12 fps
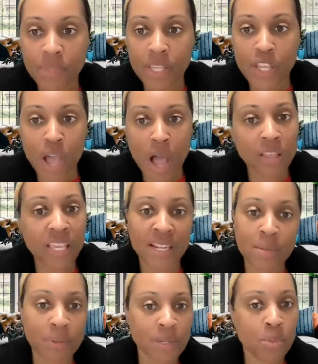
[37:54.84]
y'all get
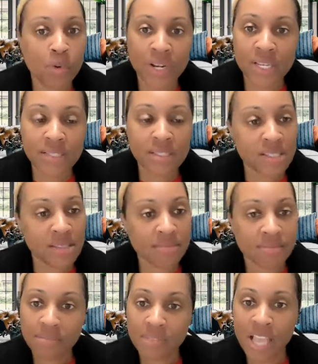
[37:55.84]
up in the mornings,
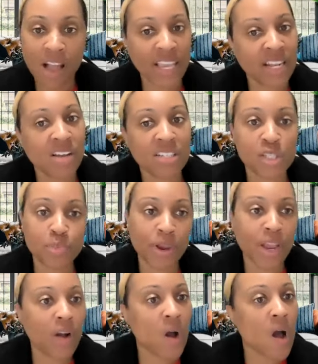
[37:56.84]
Y'all get on these
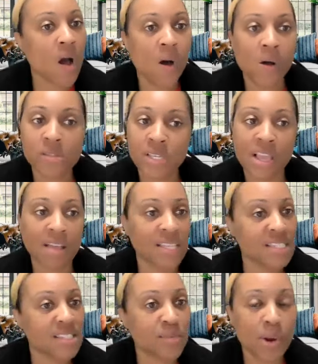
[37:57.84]
prayer calls. Y'all
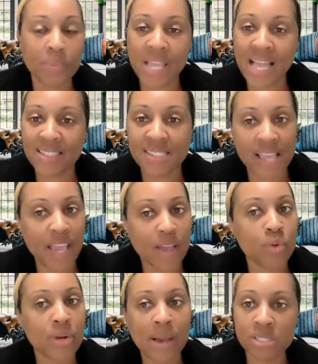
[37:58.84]
listen to what we got to say.
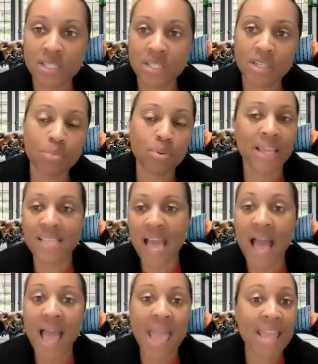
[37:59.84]
Oh, that was good. Praise
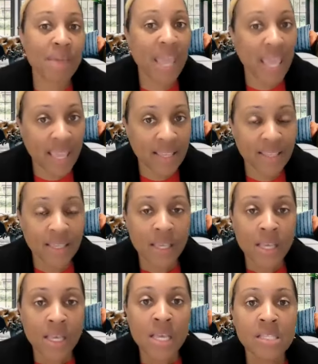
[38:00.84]
God. Amen.
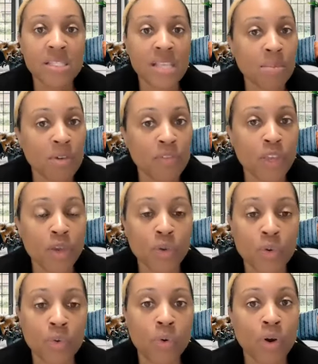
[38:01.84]
Some of
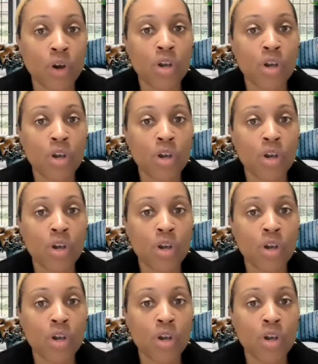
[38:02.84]
you